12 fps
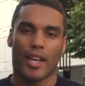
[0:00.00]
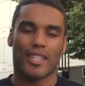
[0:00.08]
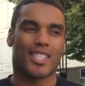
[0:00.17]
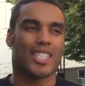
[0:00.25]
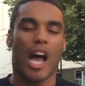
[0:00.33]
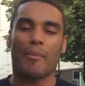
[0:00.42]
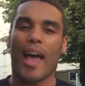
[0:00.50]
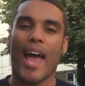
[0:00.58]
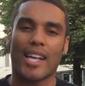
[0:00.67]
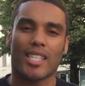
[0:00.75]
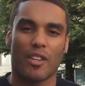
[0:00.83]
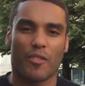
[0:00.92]
And stop
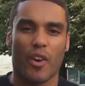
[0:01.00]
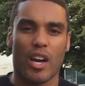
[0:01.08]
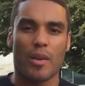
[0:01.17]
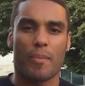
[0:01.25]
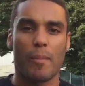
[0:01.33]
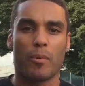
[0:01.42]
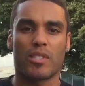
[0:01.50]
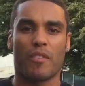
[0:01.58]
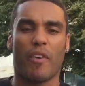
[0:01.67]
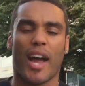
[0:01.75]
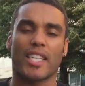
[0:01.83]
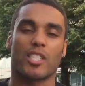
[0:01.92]
asking for other people's
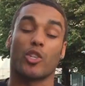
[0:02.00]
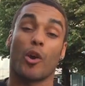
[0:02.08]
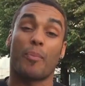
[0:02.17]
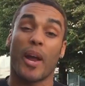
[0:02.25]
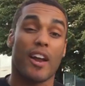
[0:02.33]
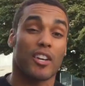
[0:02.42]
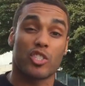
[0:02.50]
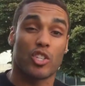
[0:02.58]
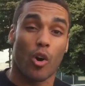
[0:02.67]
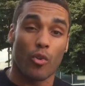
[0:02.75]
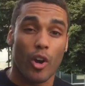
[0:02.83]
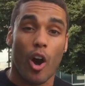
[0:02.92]
advice. Your parents
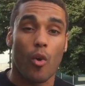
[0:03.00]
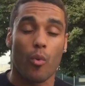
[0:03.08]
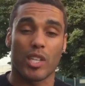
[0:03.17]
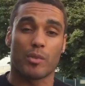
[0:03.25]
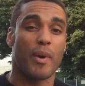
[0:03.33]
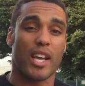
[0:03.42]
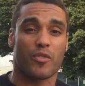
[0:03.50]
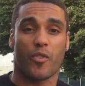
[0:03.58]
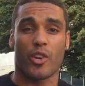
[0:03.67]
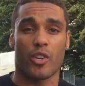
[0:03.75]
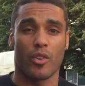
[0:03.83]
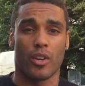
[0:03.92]
don't know what's best
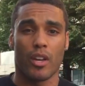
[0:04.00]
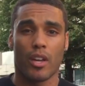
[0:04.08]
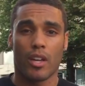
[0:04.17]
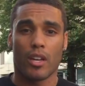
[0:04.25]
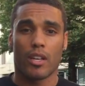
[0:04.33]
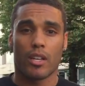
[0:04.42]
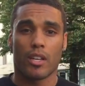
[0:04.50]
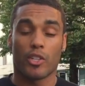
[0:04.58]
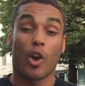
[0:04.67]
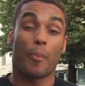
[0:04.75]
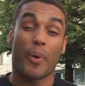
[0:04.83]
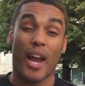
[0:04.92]
for you.
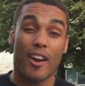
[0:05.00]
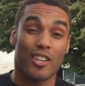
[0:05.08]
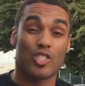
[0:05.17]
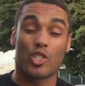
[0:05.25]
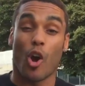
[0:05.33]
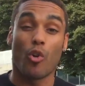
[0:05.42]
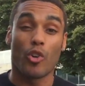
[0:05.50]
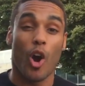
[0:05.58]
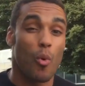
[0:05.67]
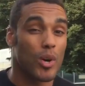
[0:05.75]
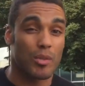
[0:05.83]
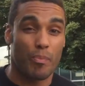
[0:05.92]
Your parents don't
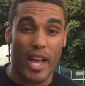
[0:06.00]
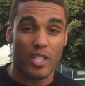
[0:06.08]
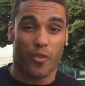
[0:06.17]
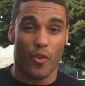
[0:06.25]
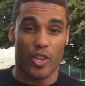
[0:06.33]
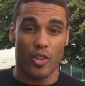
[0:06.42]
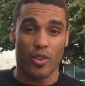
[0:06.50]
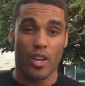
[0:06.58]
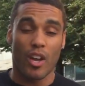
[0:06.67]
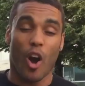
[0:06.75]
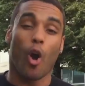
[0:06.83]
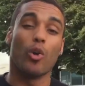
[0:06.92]
know what's best for you.
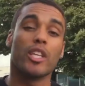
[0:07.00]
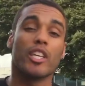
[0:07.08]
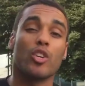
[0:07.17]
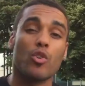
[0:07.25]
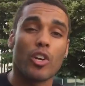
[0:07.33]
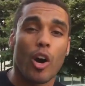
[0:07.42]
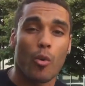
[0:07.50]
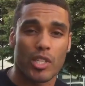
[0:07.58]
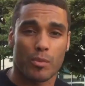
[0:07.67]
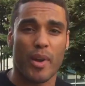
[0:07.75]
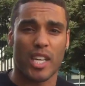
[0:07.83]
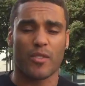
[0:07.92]
Only you know
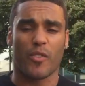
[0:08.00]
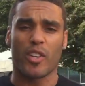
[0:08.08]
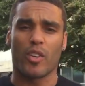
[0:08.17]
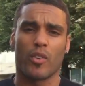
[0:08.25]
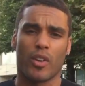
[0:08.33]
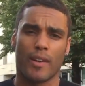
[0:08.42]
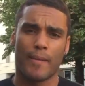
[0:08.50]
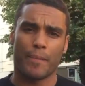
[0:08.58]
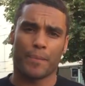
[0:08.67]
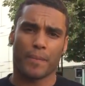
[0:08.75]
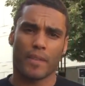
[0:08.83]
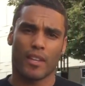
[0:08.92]
what's best for you.
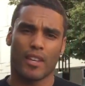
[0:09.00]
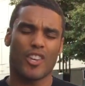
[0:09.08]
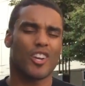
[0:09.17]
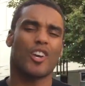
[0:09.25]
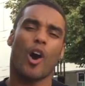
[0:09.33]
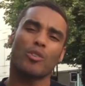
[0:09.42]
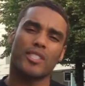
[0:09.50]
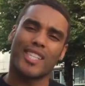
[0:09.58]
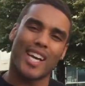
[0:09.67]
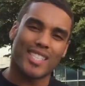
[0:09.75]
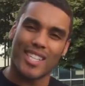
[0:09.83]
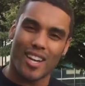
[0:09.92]
Your coach
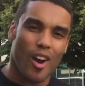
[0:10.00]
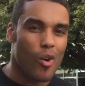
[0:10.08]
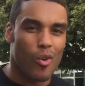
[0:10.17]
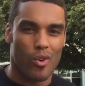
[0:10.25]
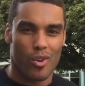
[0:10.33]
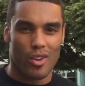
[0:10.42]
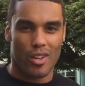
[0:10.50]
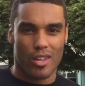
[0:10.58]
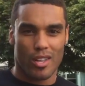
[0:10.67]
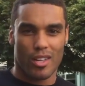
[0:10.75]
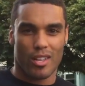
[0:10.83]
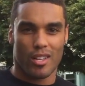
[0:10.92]
doesn't know.
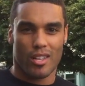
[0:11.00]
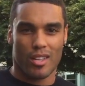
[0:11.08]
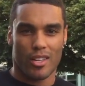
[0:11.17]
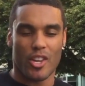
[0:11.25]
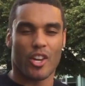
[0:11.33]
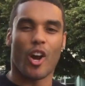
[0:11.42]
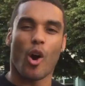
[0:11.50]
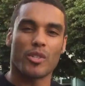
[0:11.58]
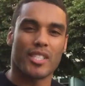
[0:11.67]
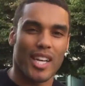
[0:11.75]
Your coach